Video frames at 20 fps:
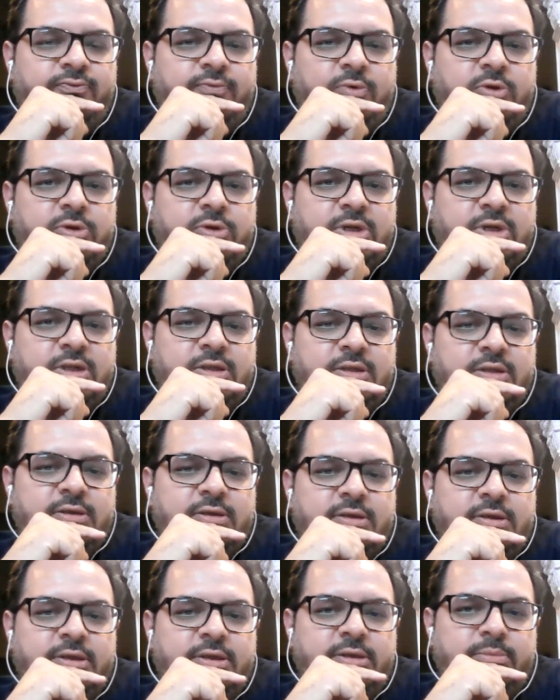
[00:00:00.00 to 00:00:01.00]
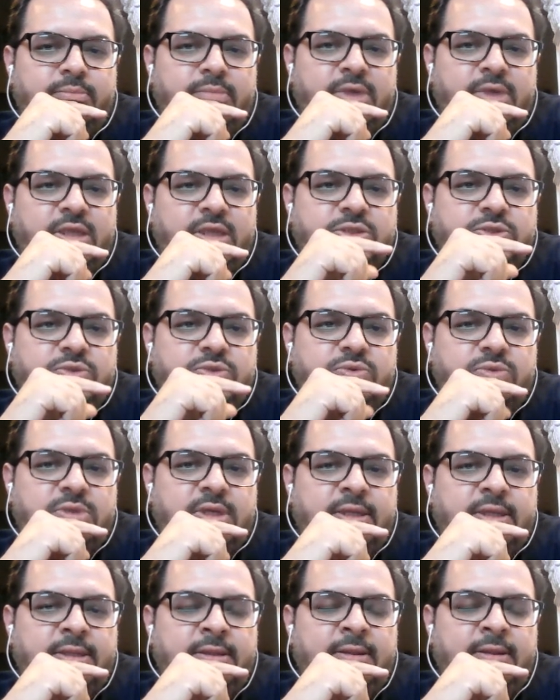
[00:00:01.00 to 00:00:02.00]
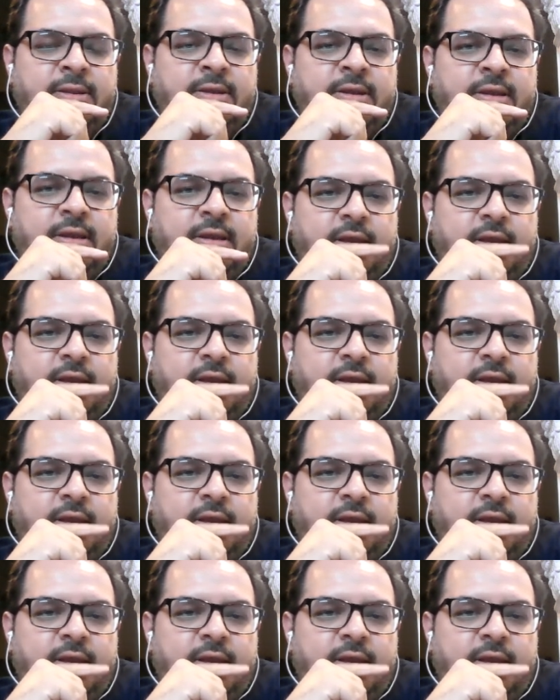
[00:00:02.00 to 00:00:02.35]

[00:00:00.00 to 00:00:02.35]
what it means to run